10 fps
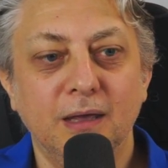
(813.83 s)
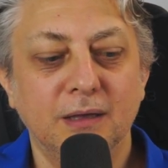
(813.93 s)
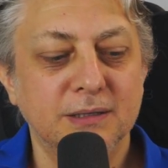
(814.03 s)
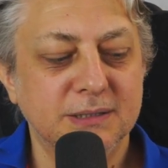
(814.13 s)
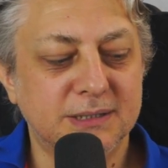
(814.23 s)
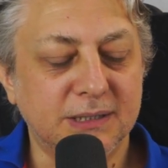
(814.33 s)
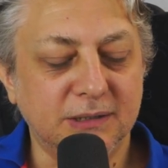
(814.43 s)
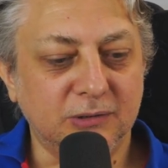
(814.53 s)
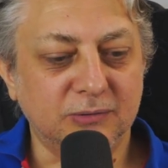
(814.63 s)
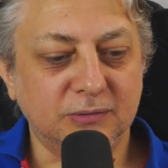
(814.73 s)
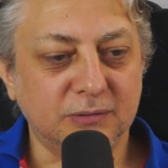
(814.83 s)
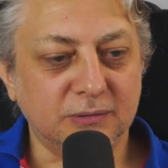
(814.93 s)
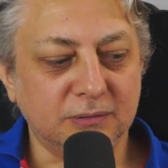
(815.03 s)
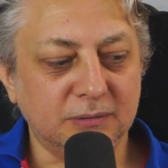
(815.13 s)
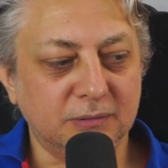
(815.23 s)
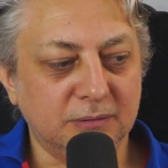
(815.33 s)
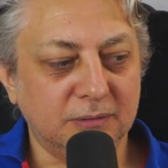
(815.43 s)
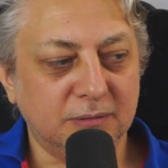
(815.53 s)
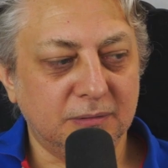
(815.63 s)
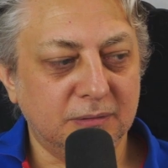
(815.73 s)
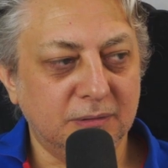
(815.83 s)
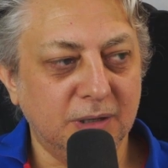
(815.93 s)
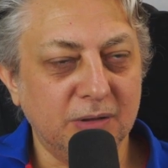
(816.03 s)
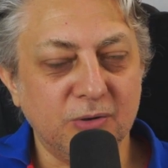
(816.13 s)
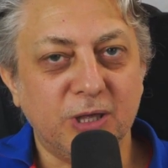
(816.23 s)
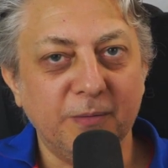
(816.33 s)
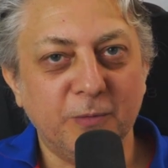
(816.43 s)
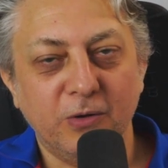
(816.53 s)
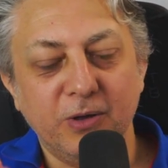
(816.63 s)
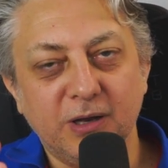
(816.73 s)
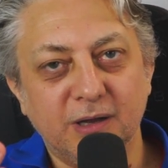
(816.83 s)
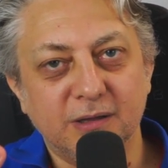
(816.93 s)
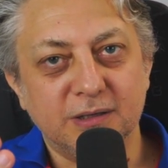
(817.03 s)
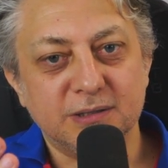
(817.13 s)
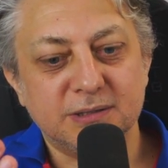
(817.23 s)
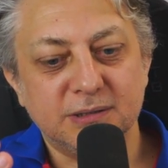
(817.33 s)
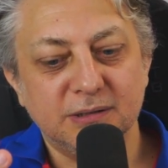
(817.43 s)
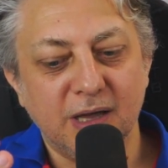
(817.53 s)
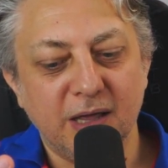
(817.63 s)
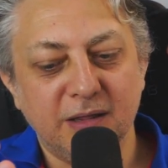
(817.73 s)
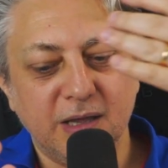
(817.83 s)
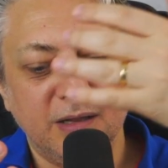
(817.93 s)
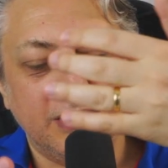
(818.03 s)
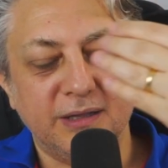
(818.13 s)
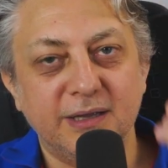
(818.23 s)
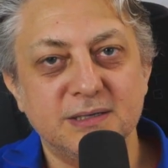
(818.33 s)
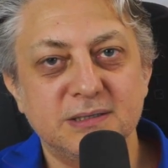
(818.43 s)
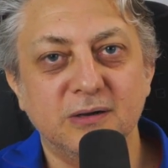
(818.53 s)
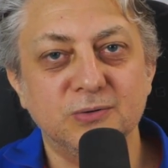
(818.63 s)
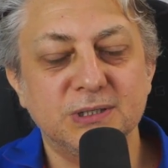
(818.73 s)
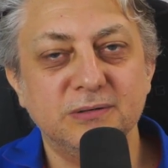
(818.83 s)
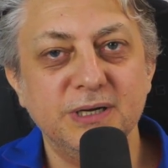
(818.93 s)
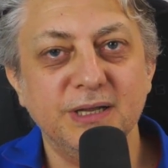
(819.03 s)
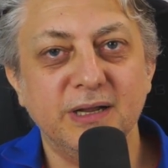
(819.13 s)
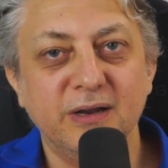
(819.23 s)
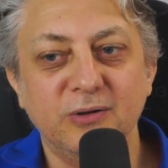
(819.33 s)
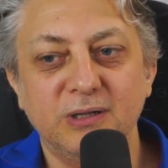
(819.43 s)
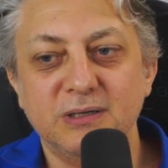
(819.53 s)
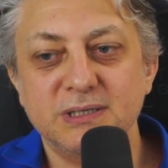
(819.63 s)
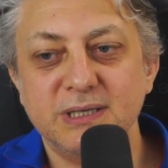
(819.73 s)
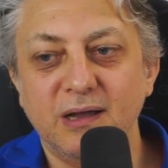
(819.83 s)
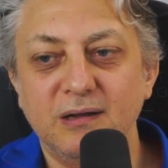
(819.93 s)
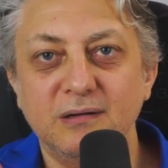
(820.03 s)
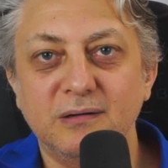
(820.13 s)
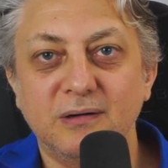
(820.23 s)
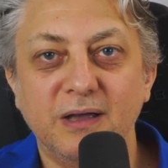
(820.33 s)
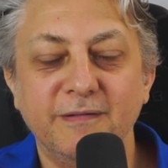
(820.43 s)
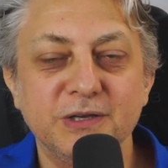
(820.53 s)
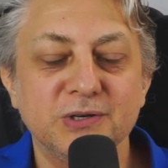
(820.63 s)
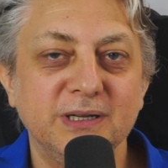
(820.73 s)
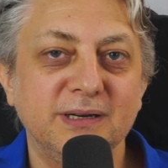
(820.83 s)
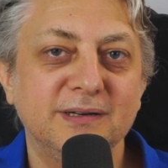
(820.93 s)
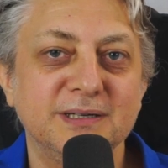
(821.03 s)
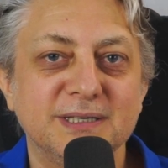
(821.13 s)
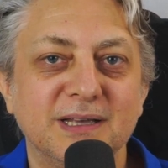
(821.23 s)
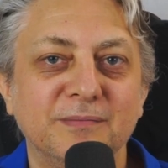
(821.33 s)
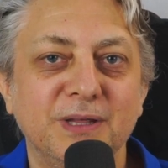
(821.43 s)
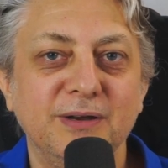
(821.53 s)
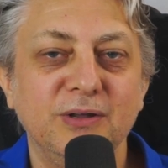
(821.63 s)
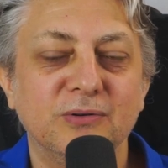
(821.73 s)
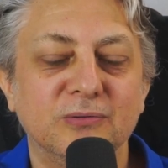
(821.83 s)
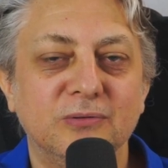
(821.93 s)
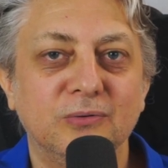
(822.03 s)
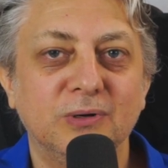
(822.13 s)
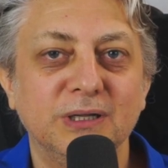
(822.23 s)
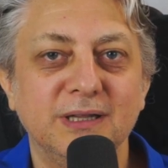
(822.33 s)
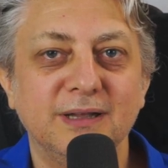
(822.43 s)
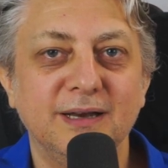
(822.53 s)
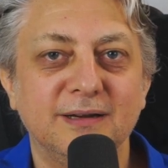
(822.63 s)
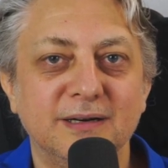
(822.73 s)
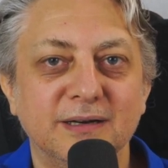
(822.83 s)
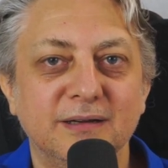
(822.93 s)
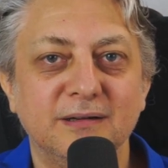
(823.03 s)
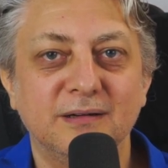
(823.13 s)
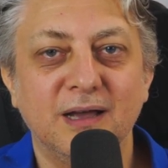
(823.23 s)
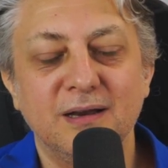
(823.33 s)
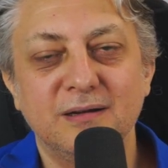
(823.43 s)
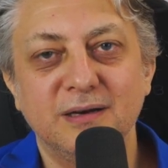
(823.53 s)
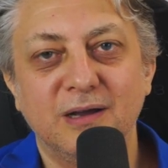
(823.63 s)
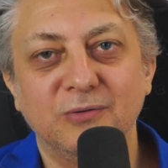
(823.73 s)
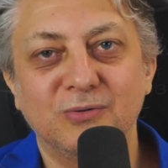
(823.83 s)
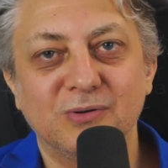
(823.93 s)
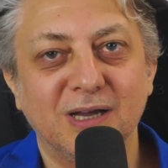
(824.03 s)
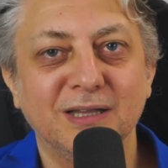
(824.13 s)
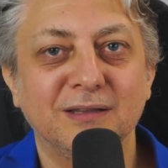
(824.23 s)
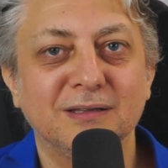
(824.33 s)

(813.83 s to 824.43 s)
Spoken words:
So, and you keep going like this. And then the test goes green and you understand, oh, I've actually learned something new. What did I learn? I learned how to write